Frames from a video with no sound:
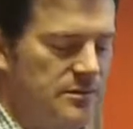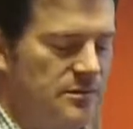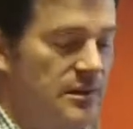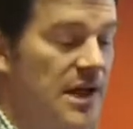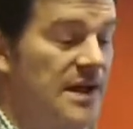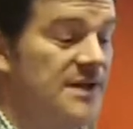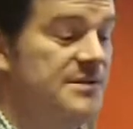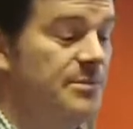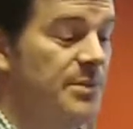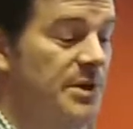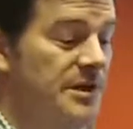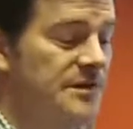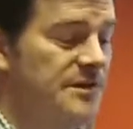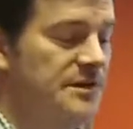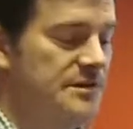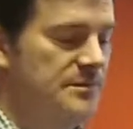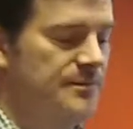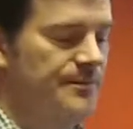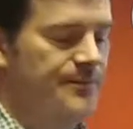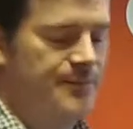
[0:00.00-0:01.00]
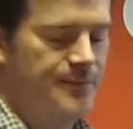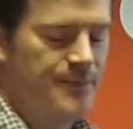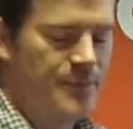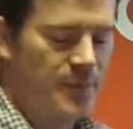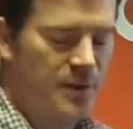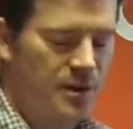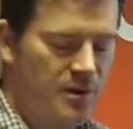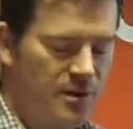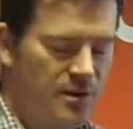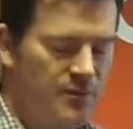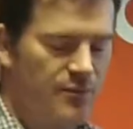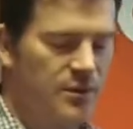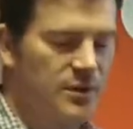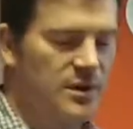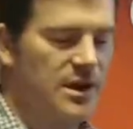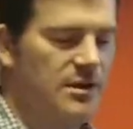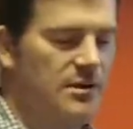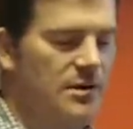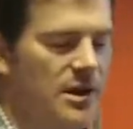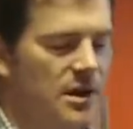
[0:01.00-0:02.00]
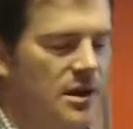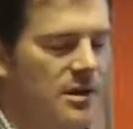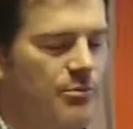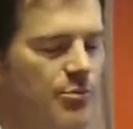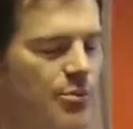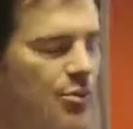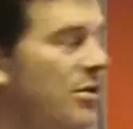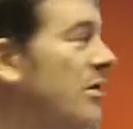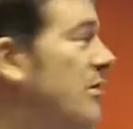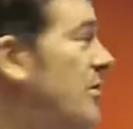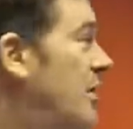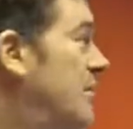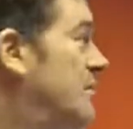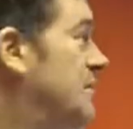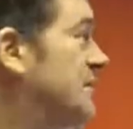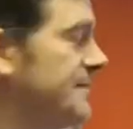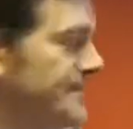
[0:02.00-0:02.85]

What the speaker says: aspects of what that programs.